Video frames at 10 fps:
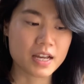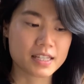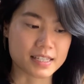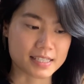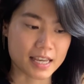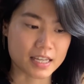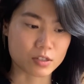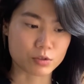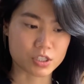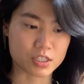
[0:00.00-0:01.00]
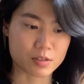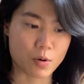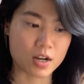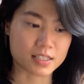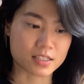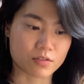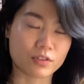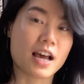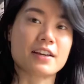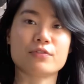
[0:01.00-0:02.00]
The second, which is the process of
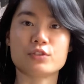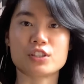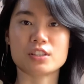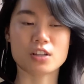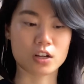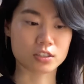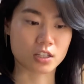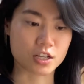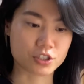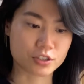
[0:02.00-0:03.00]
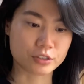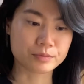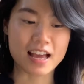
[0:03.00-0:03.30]
life, which is ontological,